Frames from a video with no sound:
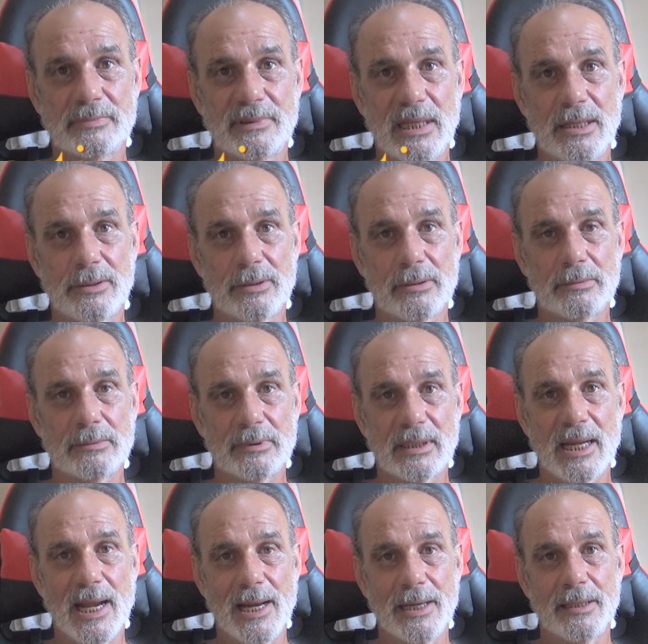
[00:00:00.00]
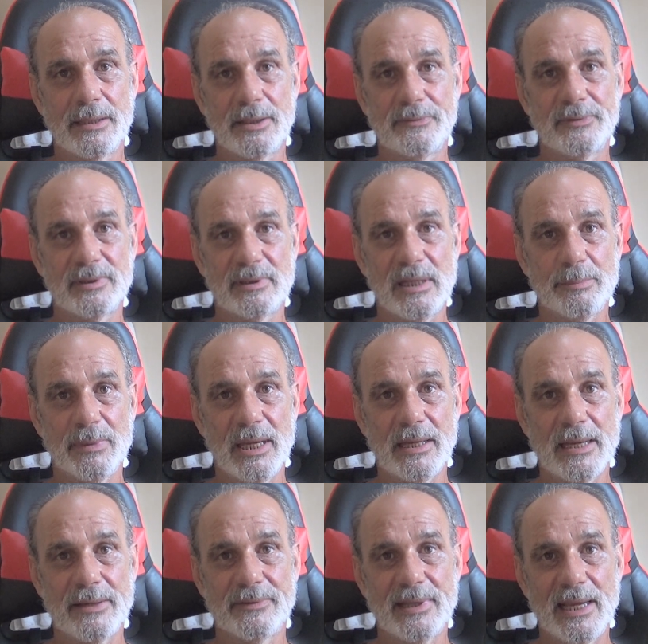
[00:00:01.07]
They were kind enough to let me
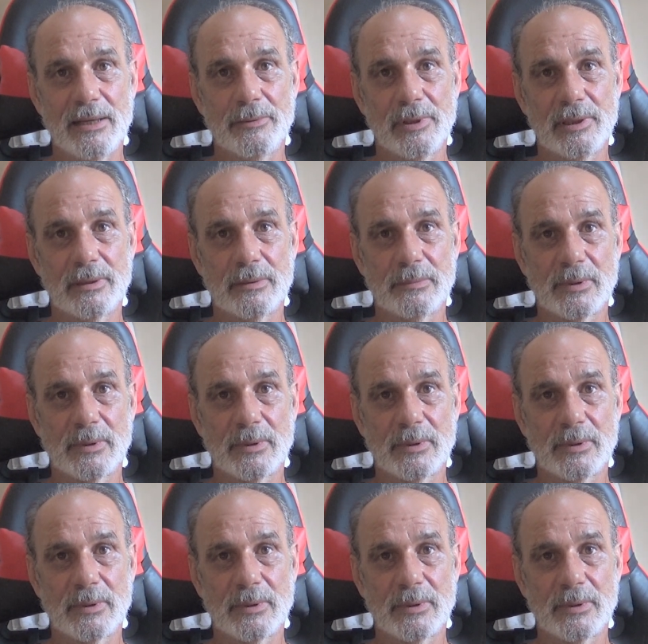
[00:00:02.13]
have that one